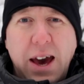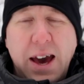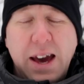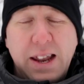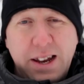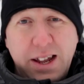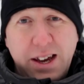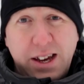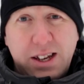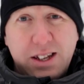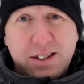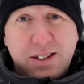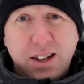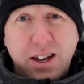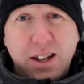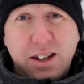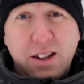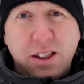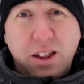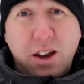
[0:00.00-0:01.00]
And like I
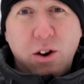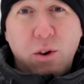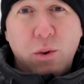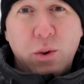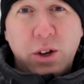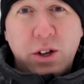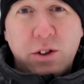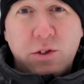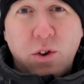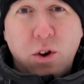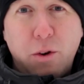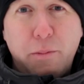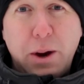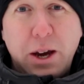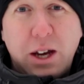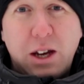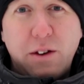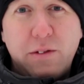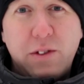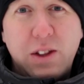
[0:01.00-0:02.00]
said, the only
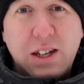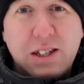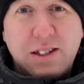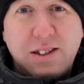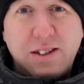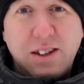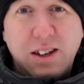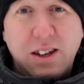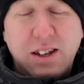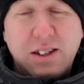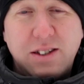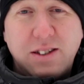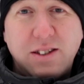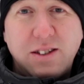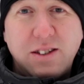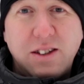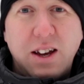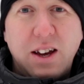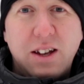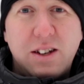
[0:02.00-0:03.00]
drawback of this
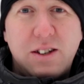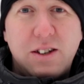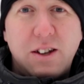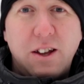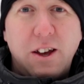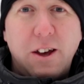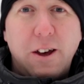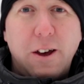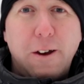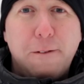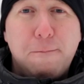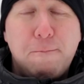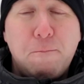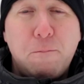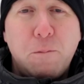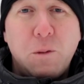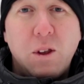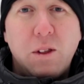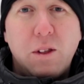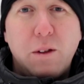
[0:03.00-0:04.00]
is that the
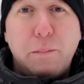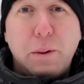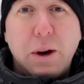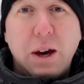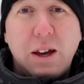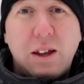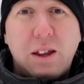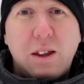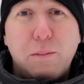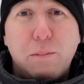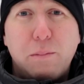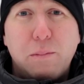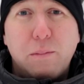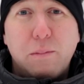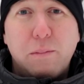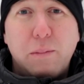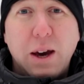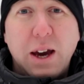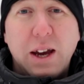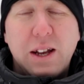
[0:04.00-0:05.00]
bike
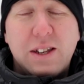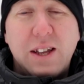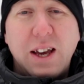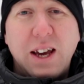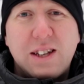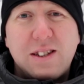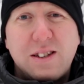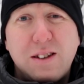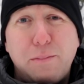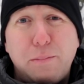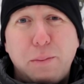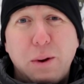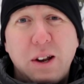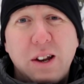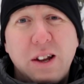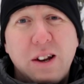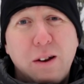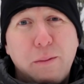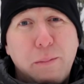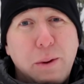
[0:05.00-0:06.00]
bag takes up a
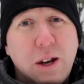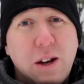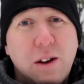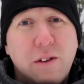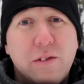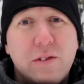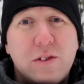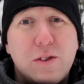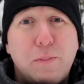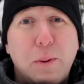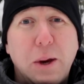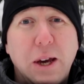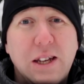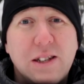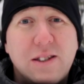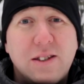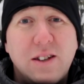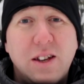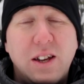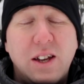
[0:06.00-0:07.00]
little bit of
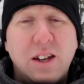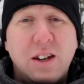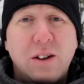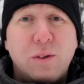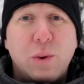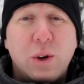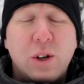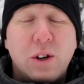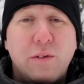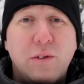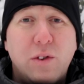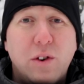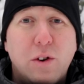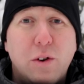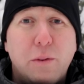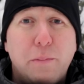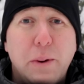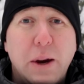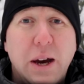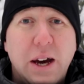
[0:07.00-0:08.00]
space in one of
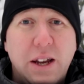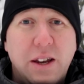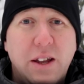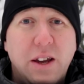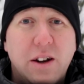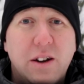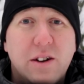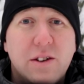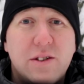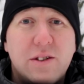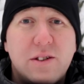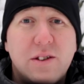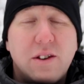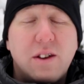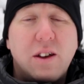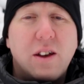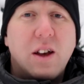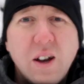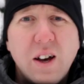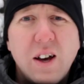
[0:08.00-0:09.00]
your panniers.
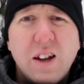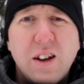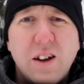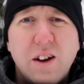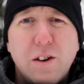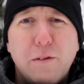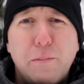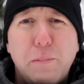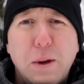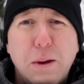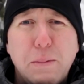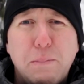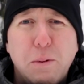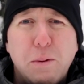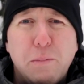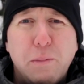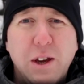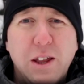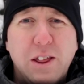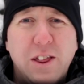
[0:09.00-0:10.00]
A lot of
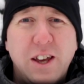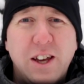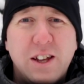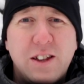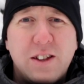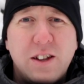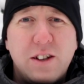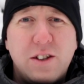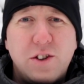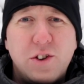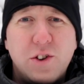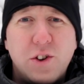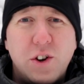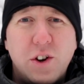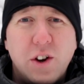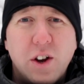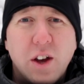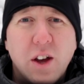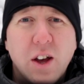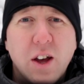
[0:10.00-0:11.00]
people may think that
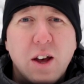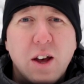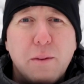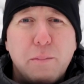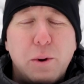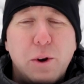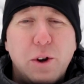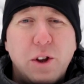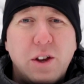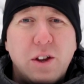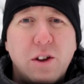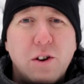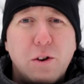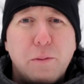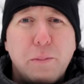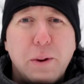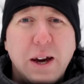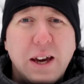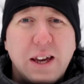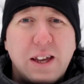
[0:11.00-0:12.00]
you're putting
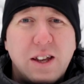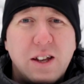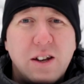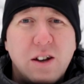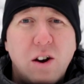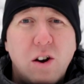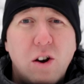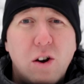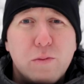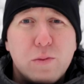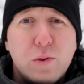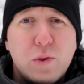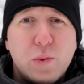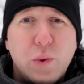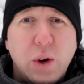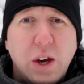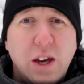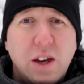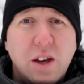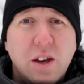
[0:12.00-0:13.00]
your bike in harm's
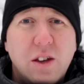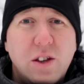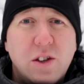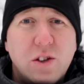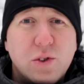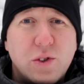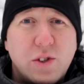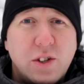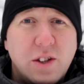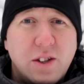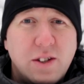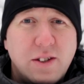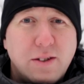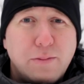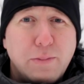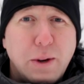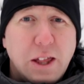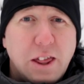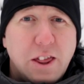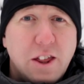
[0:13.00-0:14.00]
way using
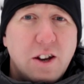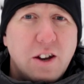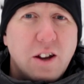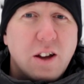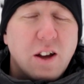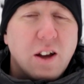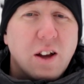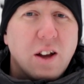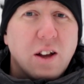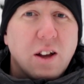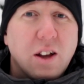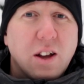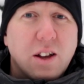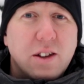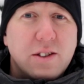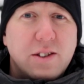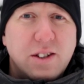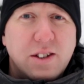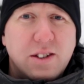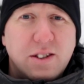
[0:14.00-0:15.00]
this method,
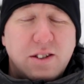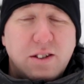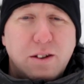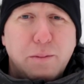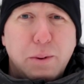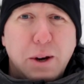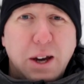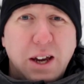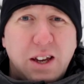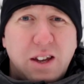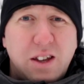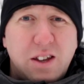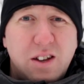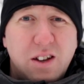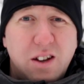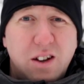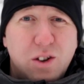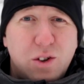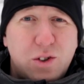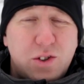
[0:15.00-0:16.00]
since the bike
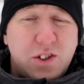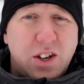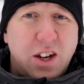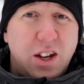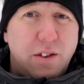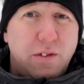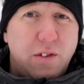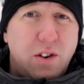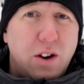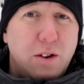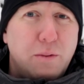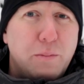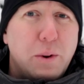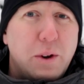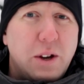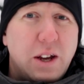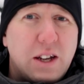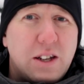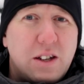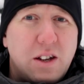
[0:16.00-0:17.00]
looks kind of
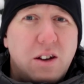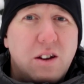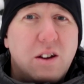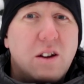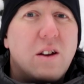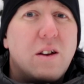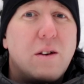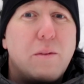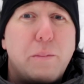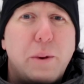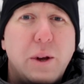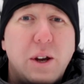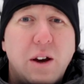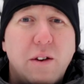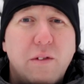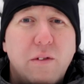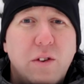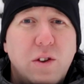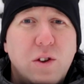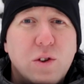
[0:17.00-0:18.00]
unprotected. But
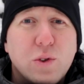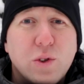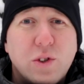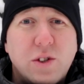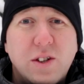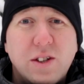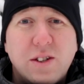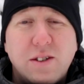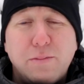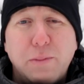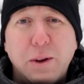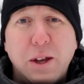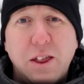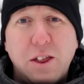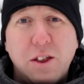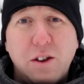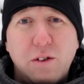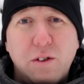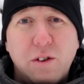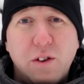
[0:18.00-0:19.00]
I've used this
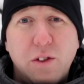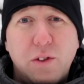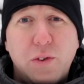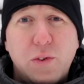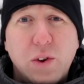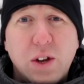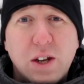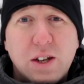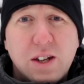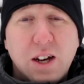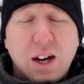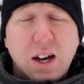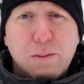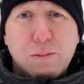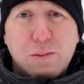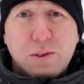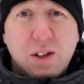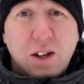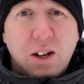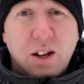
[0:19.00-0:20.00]
method 3
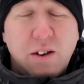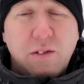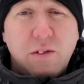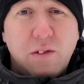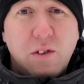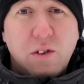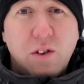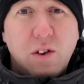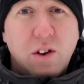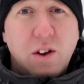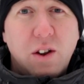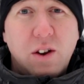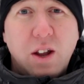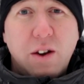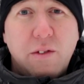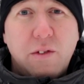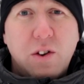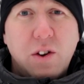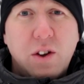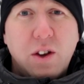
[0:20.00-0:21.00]
times and I've
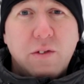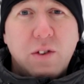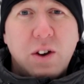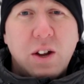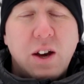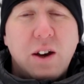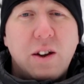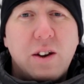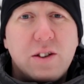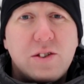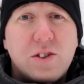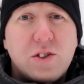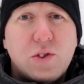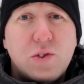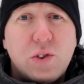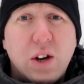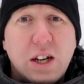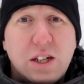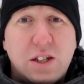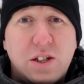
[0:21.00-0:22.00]
never even had a
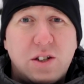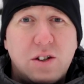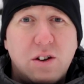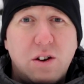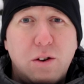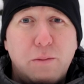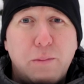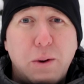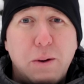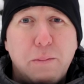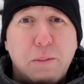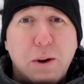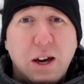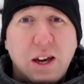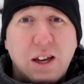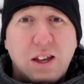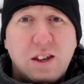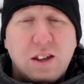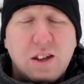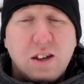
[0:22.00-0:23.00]
scratch on my
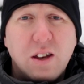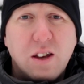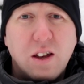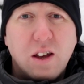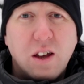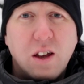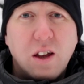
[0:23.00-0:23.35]
bike.